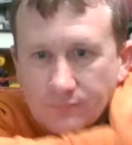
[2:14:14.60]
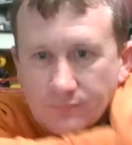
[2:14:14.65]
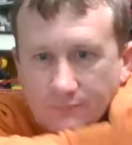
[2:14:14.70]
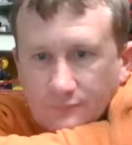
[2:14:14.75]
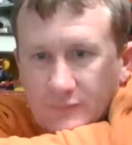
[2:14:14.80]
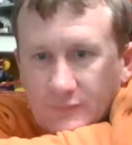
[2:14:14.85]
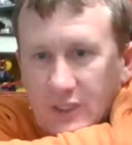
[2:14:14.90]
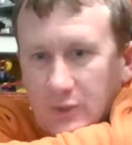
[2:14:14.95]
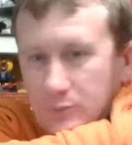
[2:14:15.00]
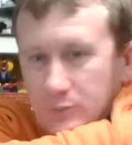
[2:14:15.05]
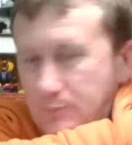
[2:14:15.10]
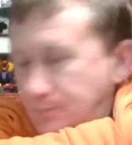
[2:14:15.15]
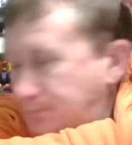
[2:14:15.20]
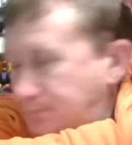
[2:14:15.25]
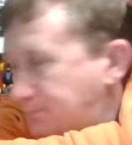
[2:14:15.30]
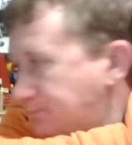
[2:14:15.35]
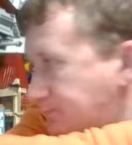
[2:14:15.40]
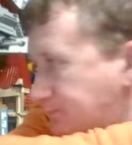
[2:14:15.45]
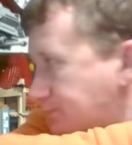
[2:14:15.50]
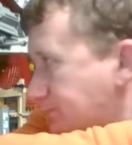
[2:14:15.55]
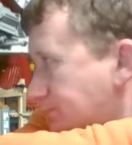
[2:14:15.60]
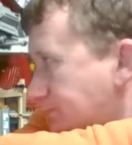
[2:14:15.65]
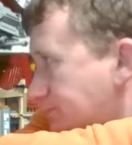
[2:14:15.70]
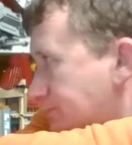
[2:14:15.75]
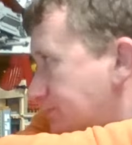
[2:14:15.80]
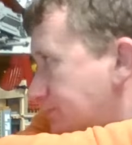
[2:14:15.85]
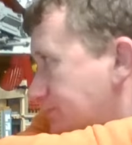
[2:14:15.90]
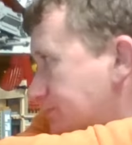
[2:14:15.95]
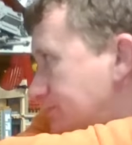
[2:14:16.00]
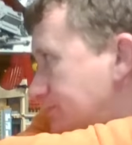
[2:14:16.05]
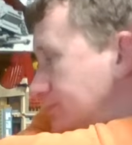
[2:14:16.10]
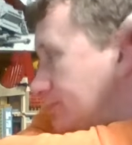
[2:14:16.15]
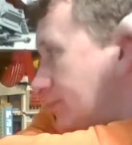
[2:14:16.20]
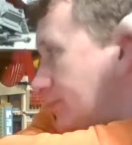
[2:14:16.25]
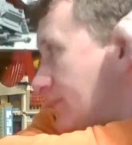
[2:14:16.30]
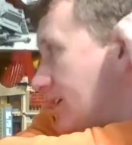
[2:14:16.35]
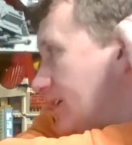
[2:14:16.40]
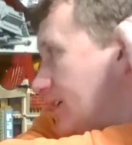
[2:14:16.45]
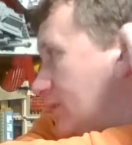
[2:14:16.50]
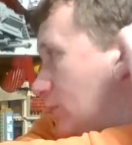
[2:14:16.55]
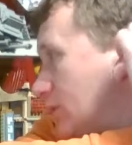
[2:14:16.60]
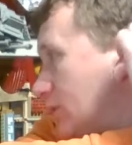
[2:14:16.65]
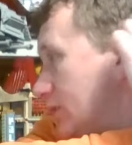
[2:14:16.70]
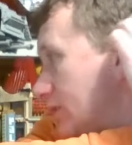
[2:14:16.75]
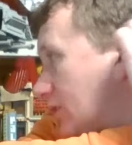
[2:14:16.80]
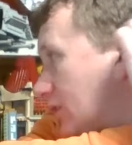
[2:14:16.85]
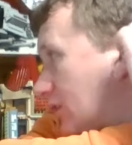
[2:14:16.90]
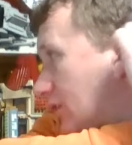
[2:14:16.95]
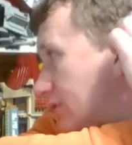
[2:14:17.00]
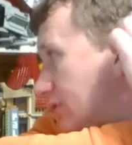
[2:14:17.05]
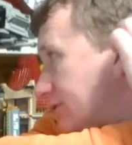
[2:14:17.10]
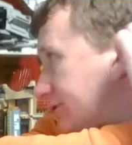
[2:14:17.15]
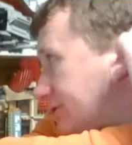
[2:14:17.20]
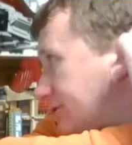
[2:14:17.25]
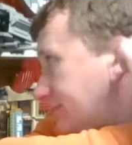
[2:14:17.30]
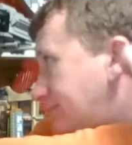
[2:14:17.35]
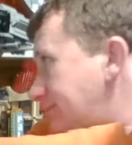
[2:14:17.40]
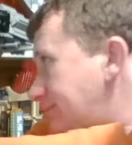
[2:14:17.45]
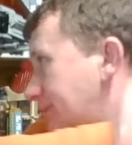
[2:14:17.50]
No, it would not have,